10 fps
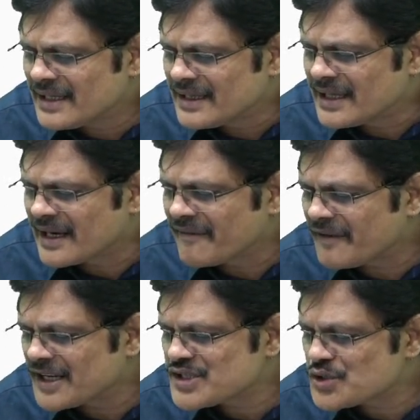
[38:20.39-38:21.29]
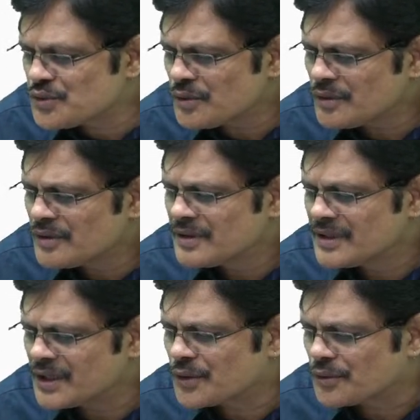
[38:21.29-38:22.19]
the reference to
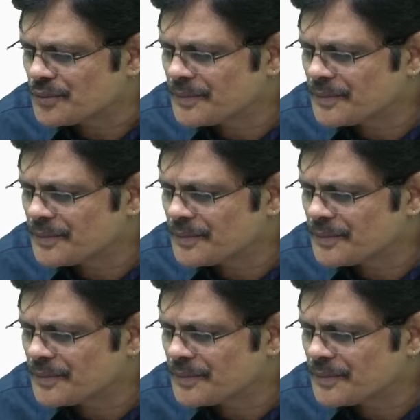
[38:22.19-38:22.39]
the true.